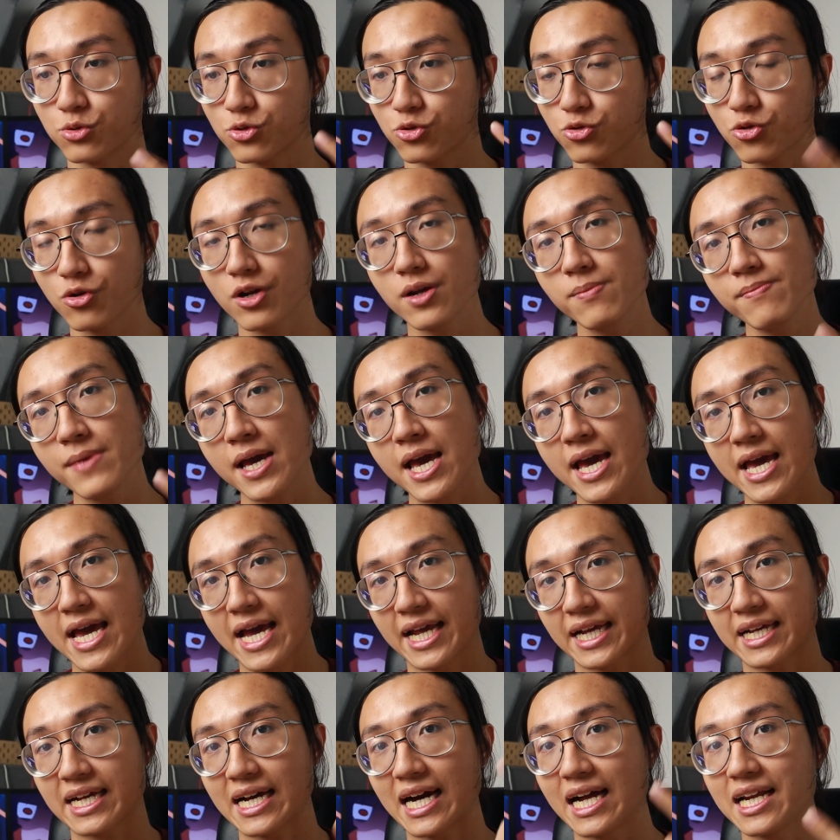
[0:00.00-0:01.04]
trim
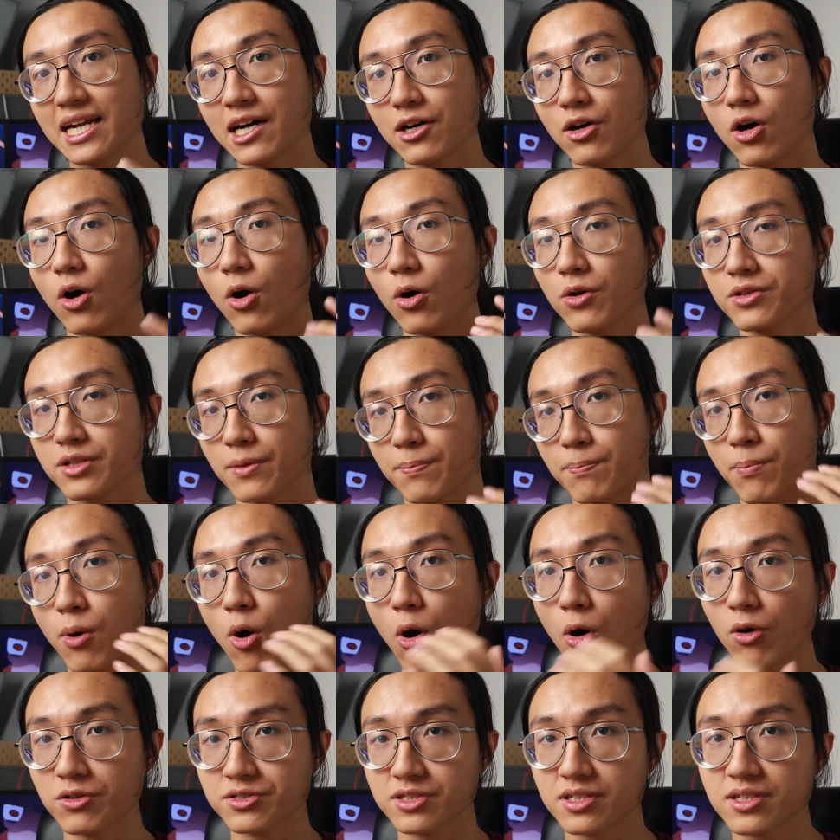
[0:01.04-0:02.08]
and cut out all the
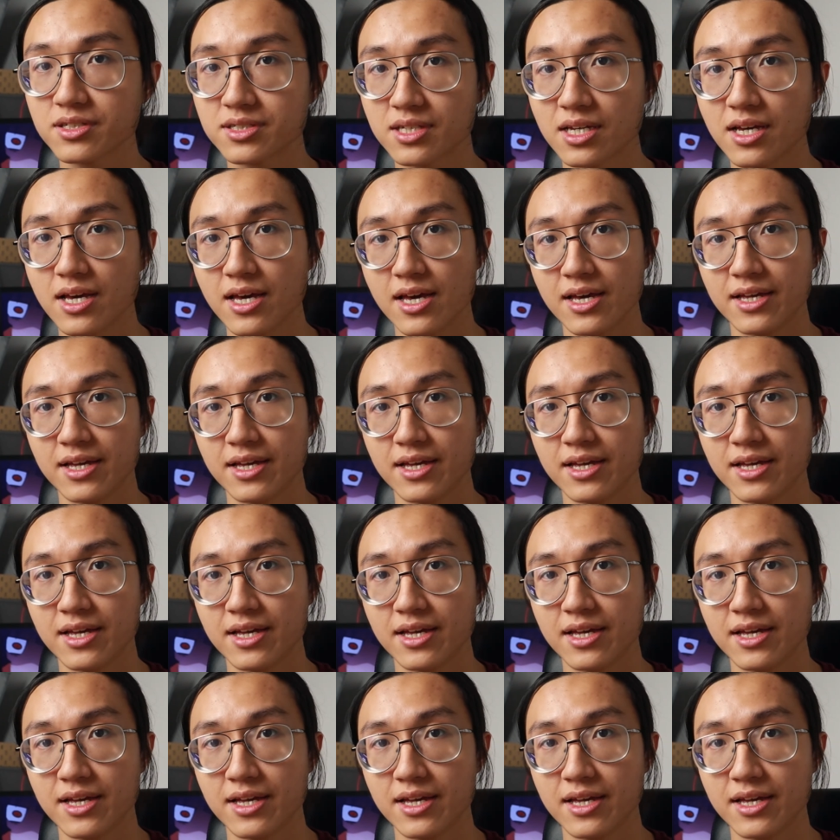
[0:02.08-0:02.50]
pauses